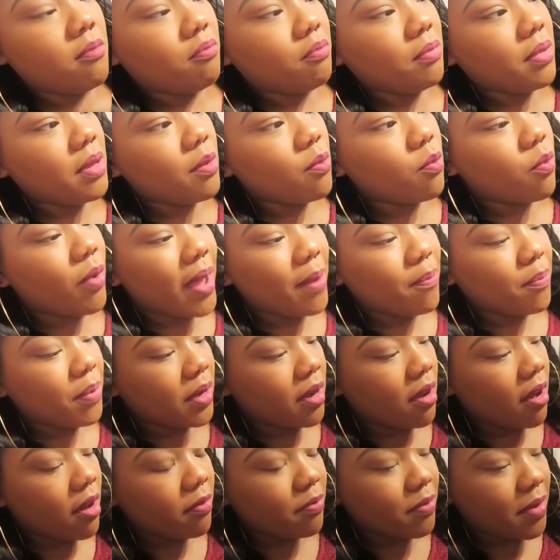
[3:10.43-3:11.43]
Be
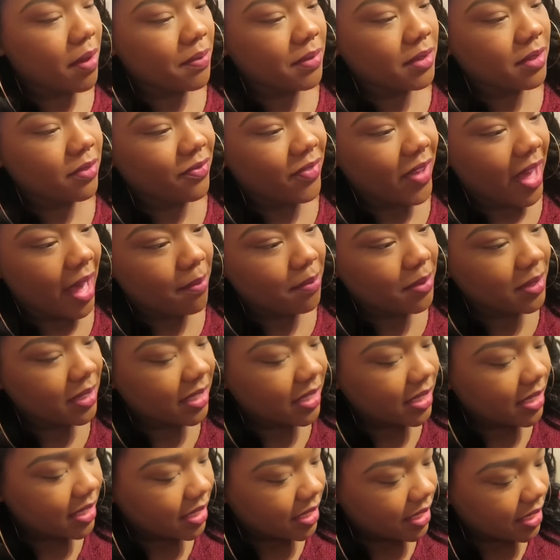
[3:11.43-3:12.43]
wiping off mommy's
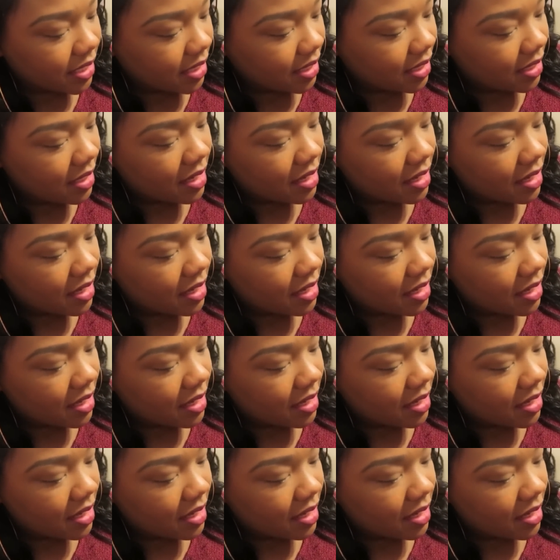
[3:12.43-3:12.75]
fabulousness.